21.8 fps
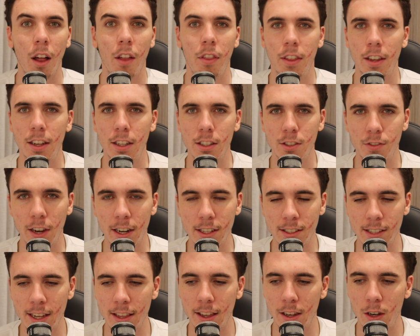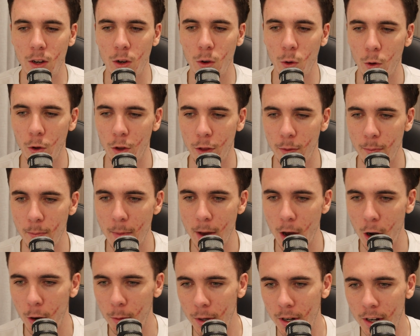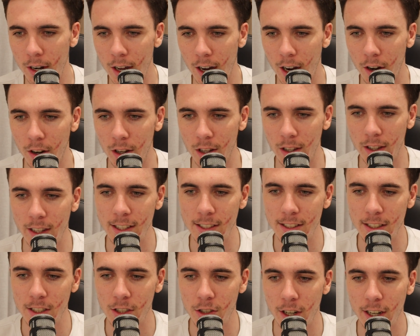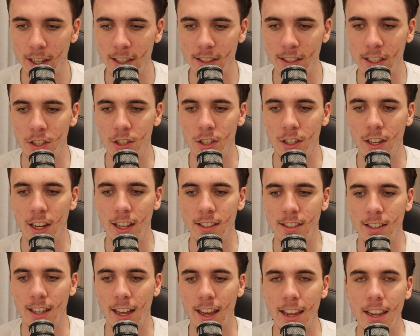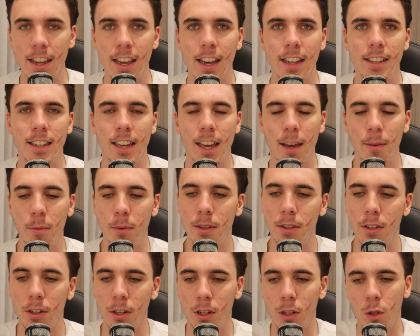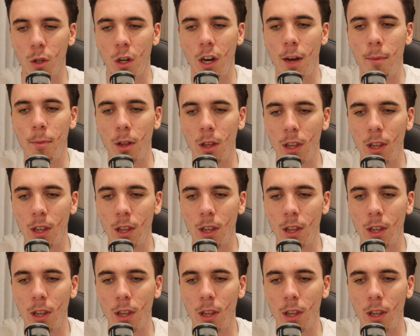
I think it's fair to say that North Melbourne are a list in transition as they attempt to climb the